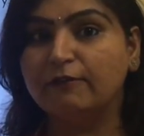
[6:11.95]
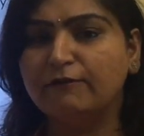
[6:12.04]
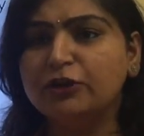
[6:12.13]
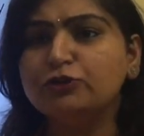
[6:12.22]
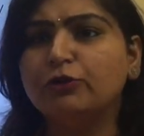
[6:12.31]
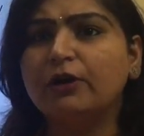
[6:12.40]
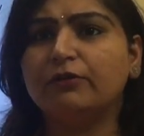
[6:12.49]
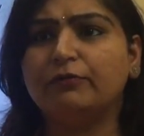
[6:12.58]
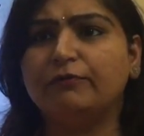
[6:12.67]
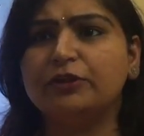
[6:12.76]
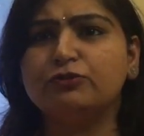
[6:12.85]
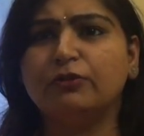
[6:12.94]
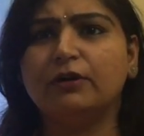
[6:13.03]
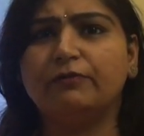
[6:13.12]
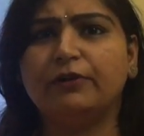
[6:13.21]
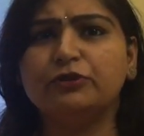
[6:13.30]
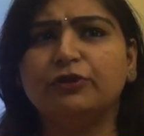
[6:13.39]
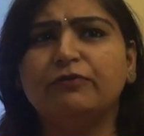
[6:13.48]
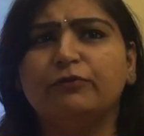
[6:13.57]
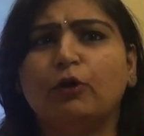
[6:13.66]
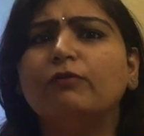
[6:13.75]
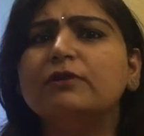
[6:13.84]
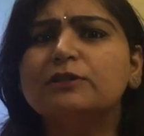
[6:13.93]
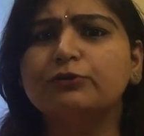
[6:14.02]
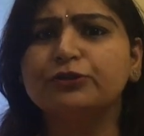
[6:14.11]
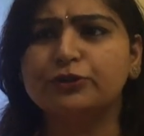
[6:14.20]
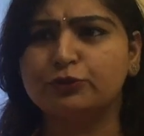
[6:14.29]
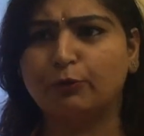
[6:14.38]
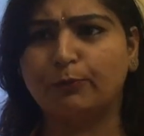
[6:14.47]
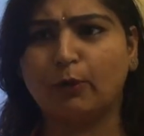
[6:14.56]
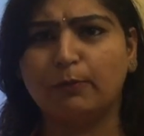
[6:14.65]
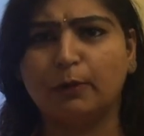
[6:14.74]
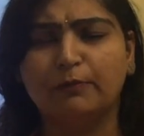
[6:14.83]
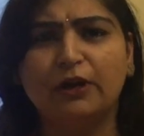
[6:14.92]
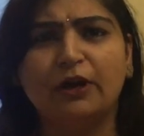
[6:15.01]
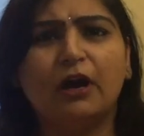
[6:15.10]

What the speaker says: When you give novel solutions to a problem,